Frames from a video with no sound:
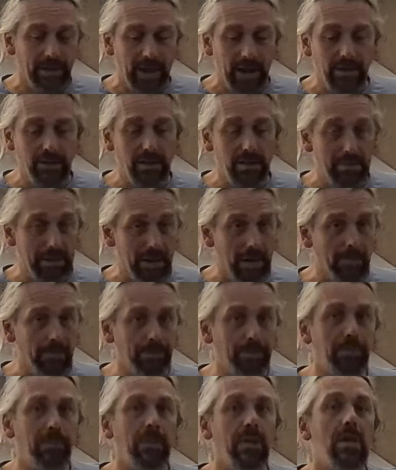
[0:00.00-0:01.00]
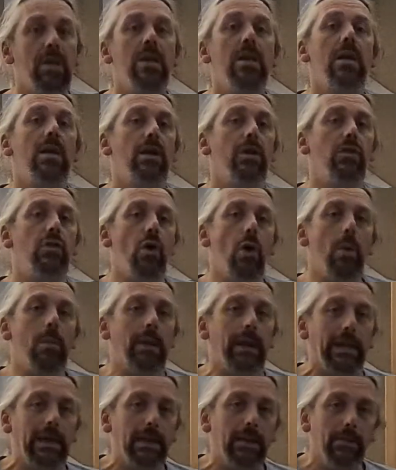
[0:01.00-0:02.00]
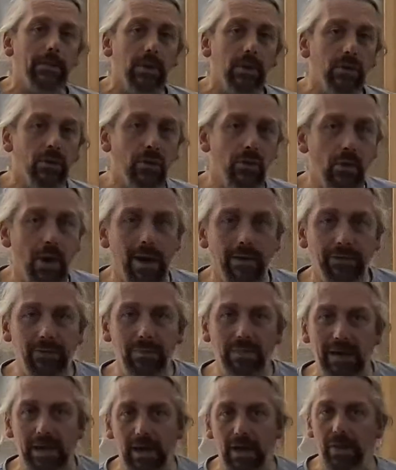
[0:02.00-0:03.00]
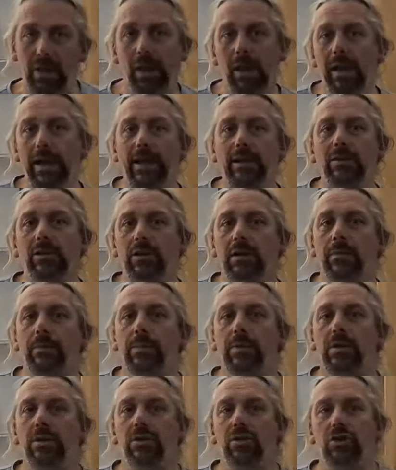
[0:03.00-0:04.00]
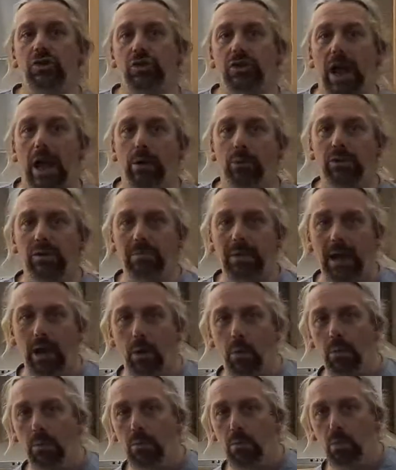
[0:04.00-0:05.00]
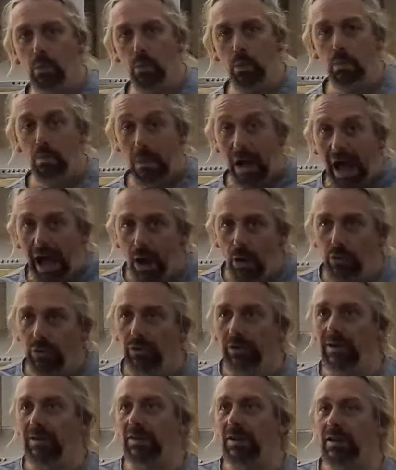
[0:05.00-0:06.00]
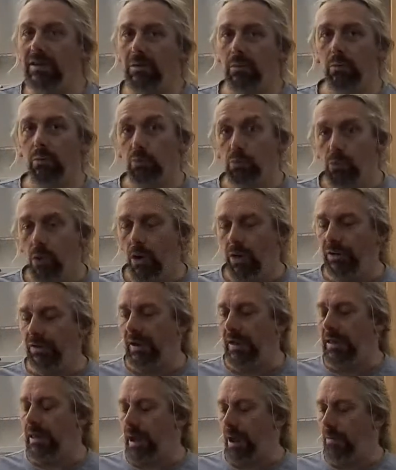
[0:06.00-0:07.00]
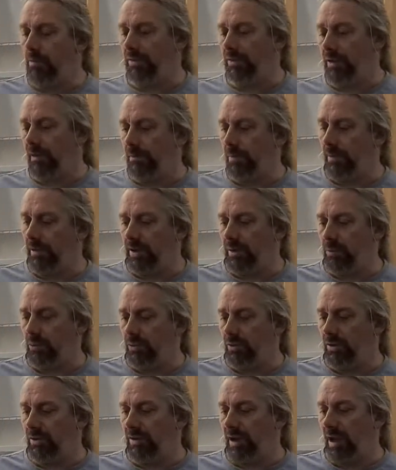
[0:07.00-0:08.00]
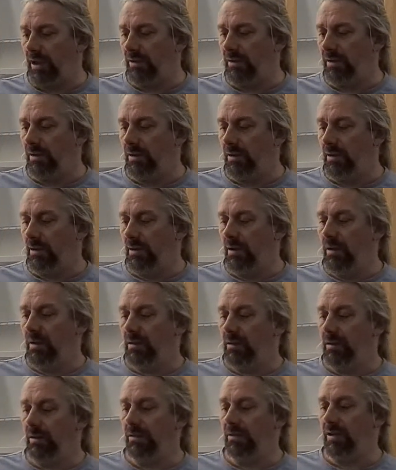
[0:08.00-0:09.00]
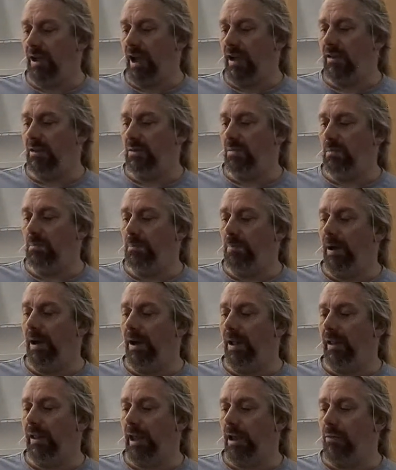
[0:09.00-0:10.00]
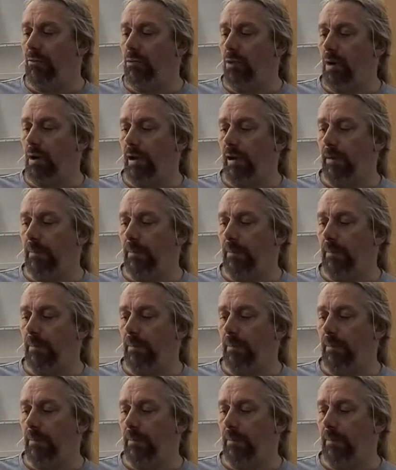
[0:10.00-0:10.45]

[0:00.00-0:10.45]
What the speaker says: in your beer. Normally, craft beer, they like to shout about how good it is, and what's in there and stuff. This one just says contains barley and rye.